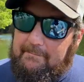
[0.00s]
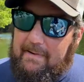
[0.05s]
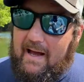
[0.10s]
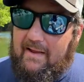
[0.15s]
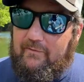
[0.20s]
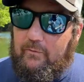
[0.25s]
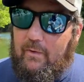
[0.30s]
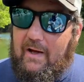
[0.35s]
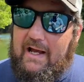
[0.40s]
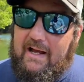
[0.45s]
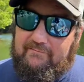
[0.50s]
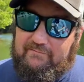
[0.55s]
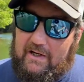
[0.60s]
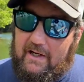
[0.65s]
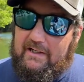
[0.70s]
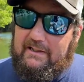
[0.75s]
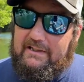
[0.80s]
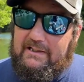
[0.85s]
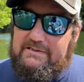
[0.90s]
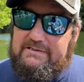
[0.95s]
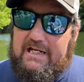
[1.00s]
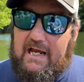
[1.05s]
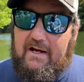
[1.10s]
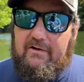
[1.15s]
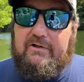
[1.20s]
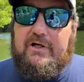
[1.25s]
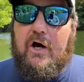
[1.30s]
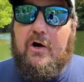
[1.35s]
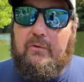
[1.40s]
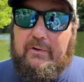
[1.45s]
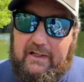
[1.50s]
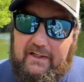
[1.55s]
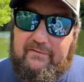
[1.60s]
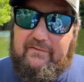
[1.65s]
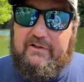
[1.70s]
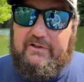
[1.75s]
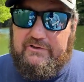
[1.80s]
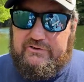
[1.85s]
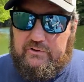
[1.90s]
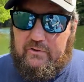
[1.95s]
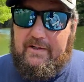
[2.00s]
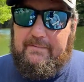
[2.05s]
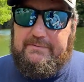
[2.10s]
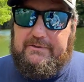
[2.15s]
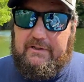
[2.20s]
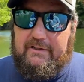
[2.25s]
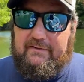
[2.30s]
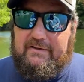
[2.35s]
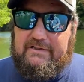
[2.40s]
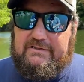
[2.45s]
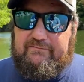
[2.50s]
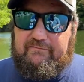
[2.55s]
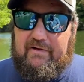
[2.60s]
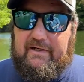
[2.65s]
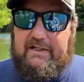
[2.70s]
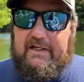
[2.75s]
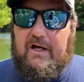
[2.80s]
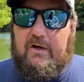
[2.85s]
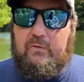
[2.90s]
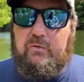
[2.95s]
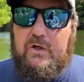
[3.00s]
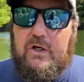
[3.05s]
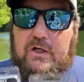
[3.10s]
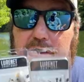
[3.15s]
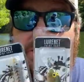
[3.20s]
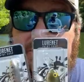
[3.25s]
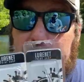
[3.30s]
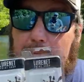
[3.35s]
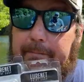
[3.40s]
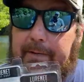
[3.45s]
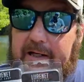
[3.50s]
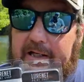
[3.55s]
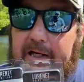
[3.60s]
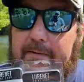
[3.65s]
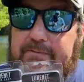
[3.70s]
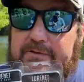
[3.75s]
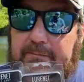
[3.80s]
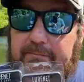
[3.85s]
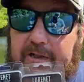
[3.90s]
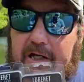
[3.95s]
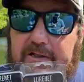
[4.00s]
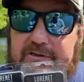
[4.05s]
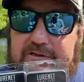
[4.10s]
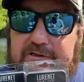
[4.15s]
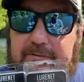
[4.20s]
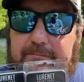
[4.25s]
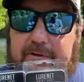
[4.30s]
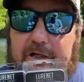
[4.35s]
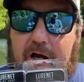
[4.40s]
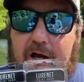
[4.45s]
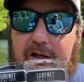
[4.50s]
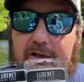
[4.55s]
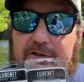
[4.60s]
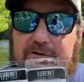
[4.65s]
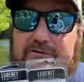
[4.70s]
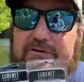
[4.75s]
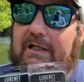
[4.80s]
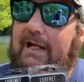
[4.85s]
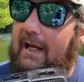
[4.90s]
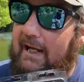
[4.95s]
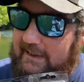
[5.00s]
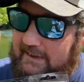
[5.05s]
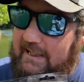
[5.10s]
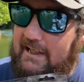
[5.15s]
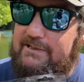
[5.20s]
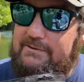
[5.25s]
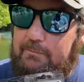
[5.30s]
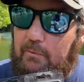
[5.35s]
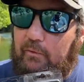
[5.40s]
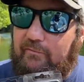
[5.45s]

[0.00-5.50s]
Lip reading: by the way, I've got a discount code in the description of this video. So pick up some custom colors and catch more